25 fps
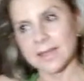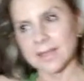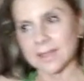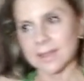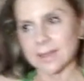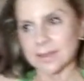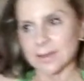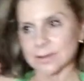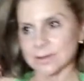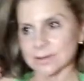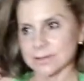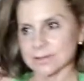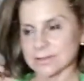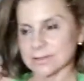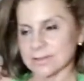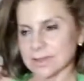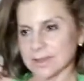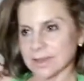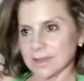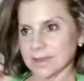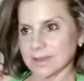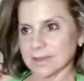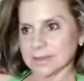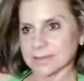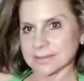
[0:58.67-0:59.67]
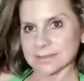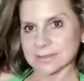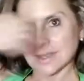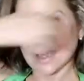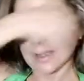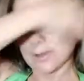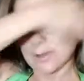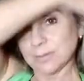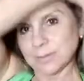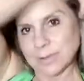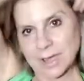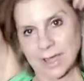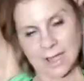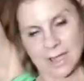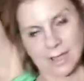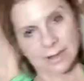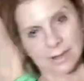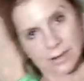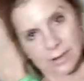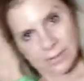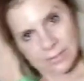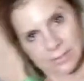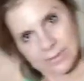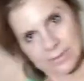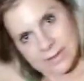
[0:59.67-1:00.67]
Here's the side plan
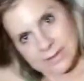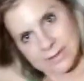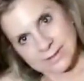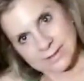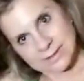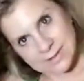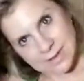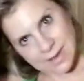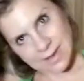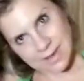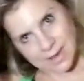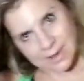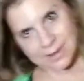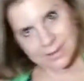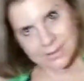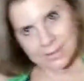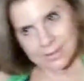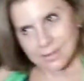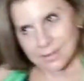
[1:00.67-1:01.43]
on this side.